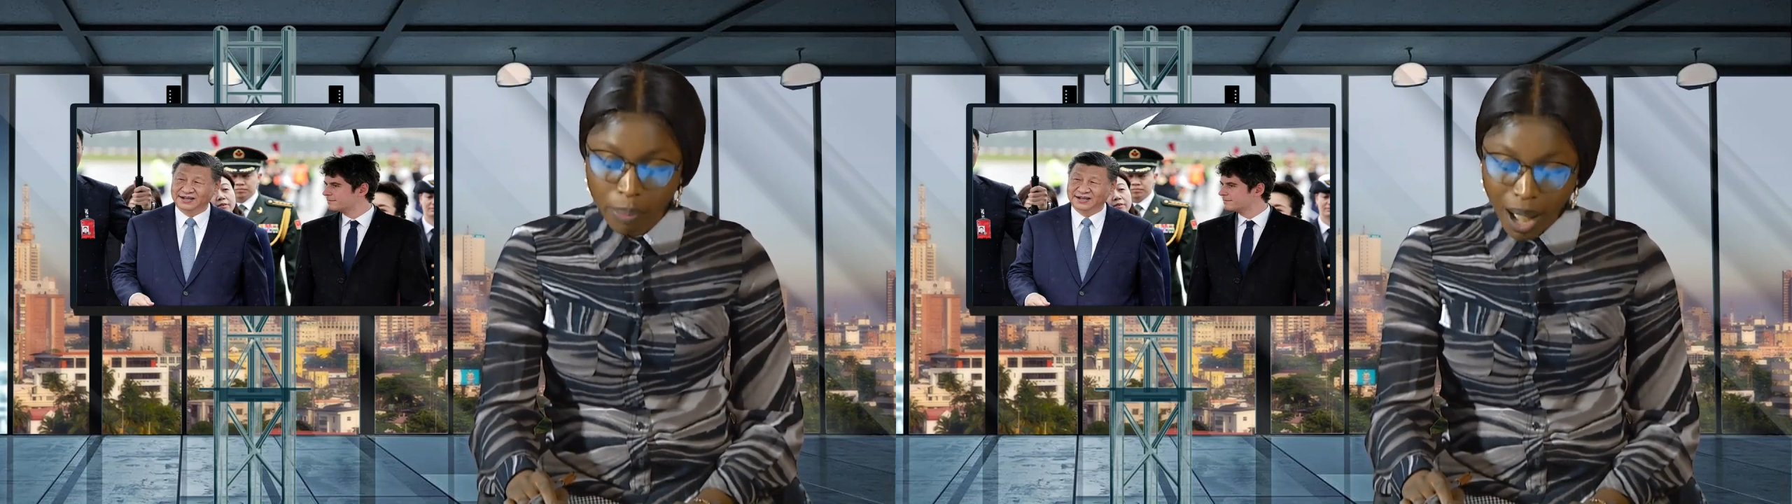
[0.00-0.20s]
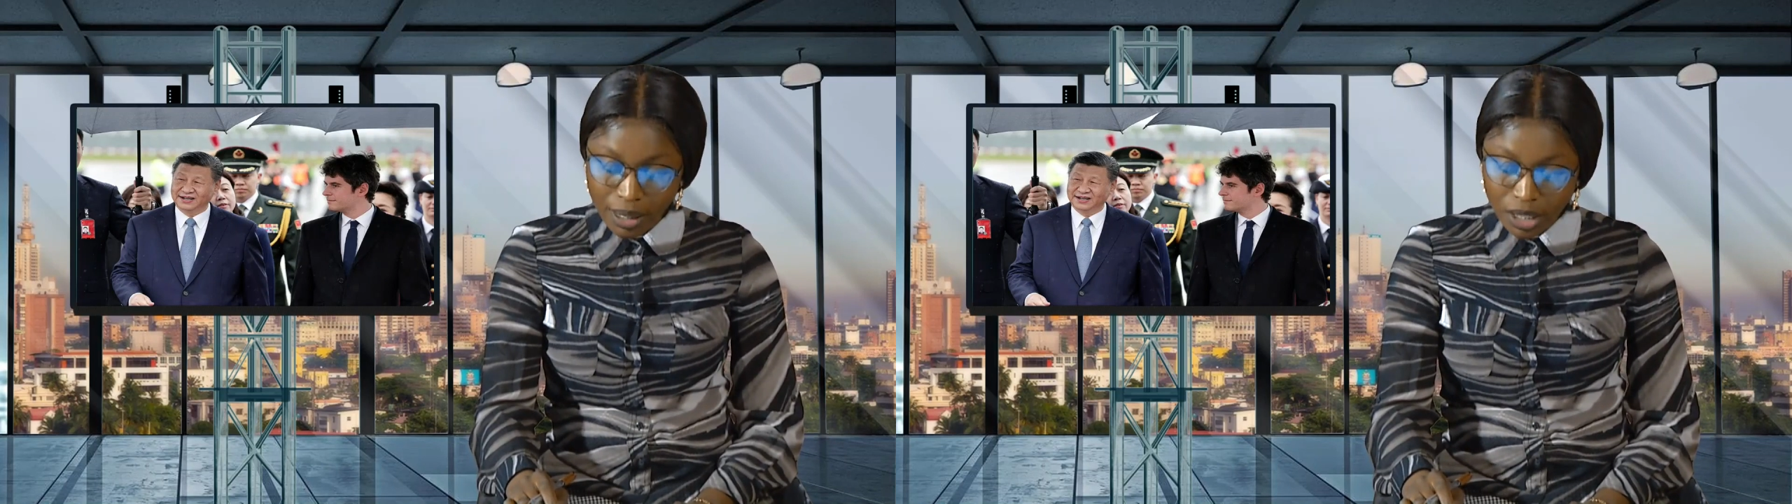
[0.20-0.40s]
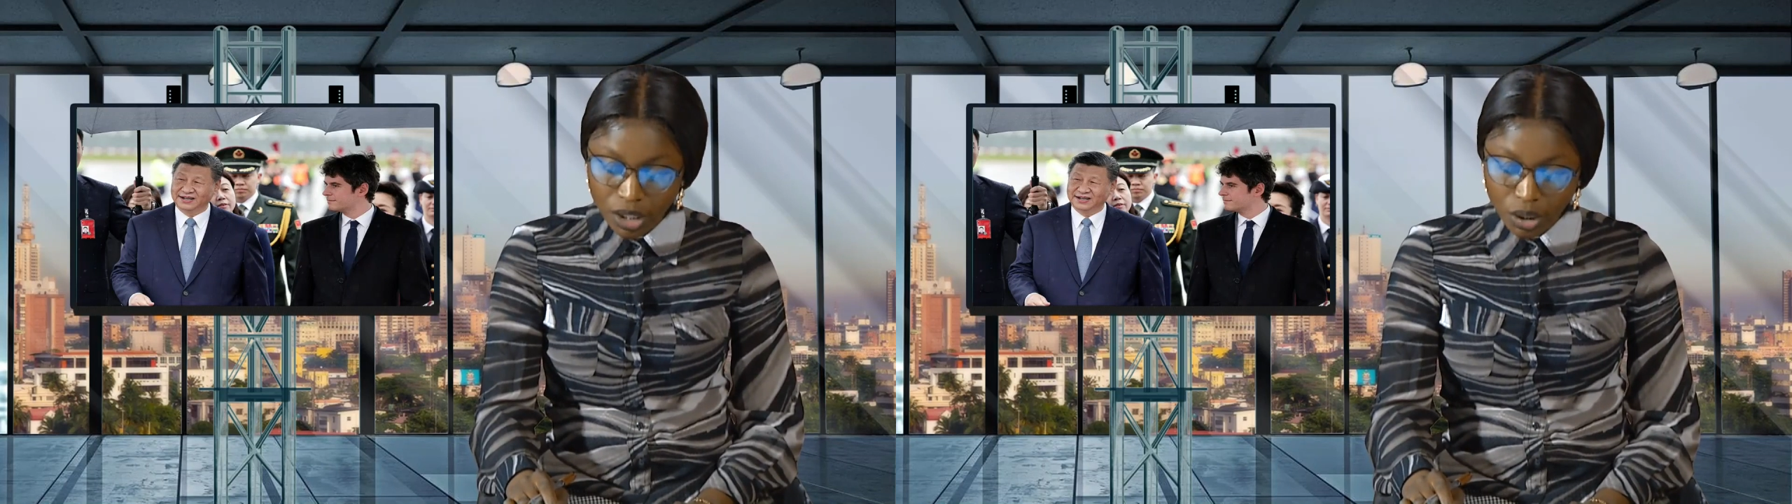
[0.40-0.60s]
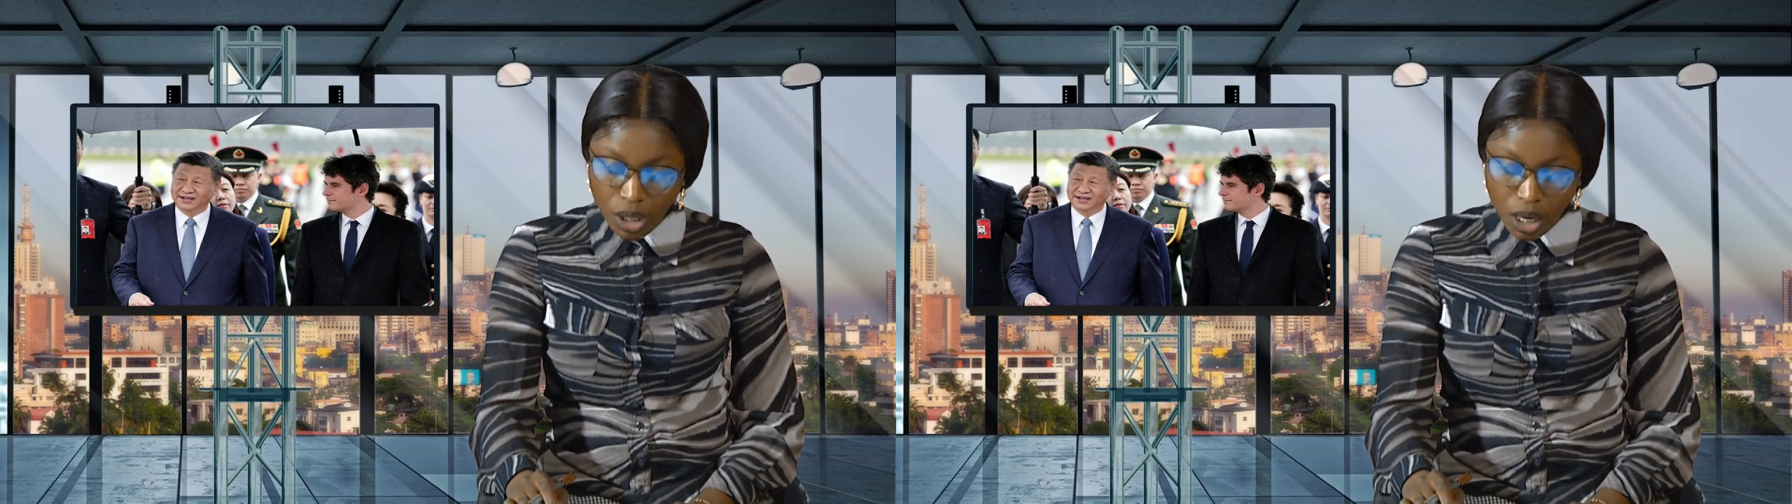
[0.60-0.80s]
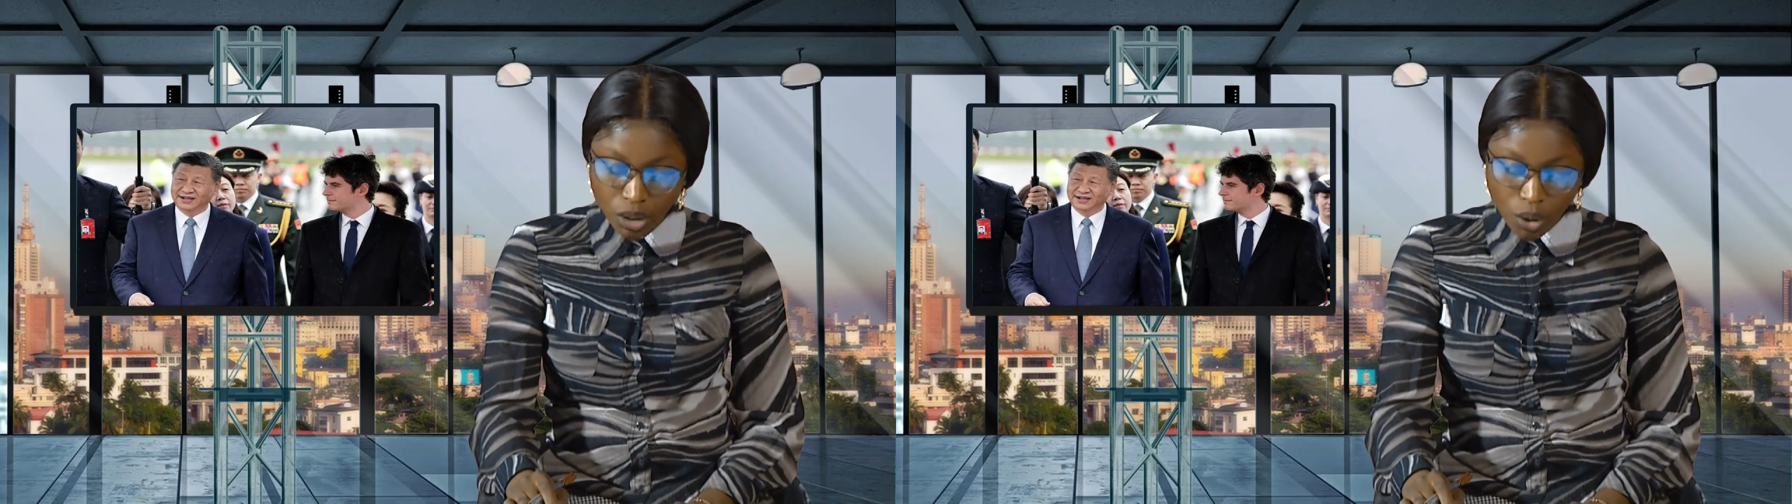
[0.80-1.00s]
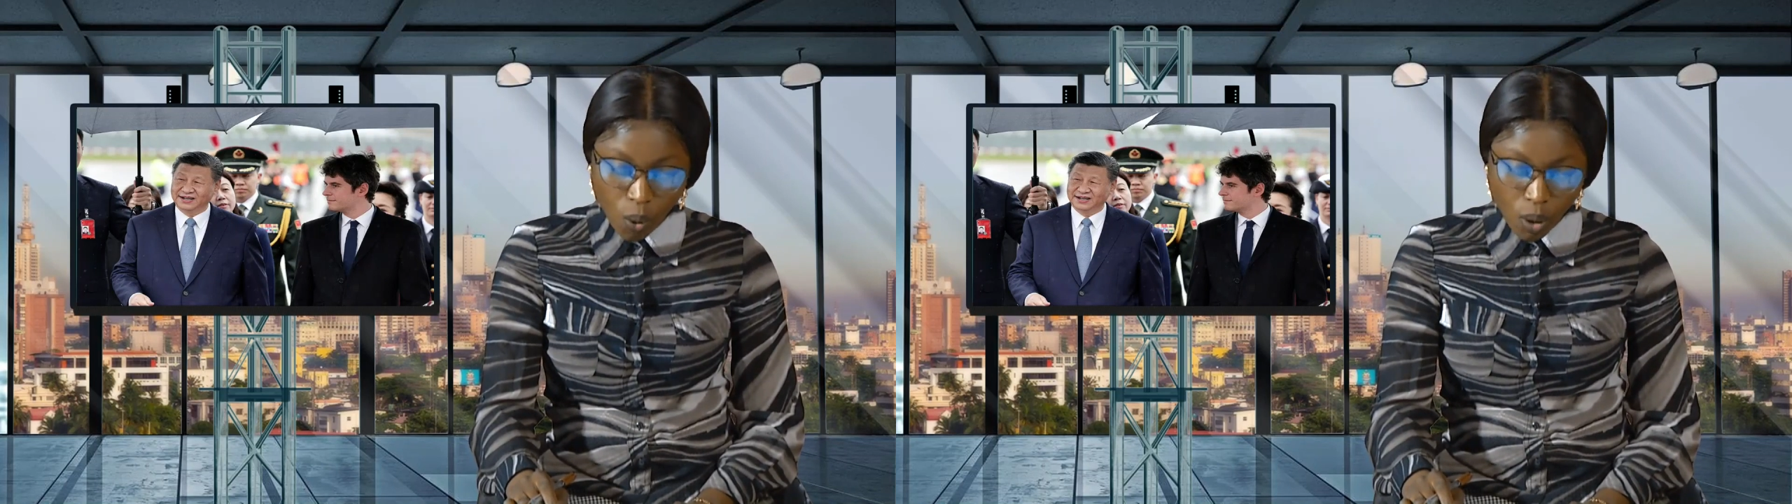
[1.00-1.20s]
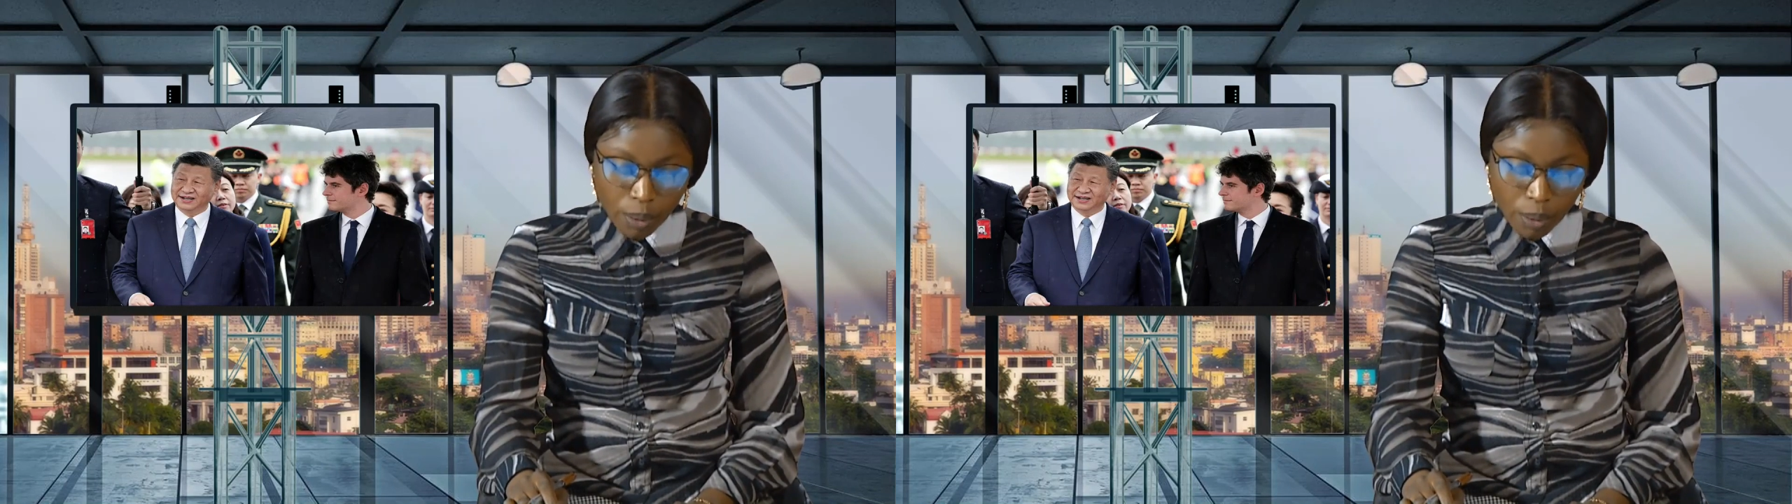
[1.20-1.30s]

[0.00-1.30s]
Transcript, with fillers: party to it or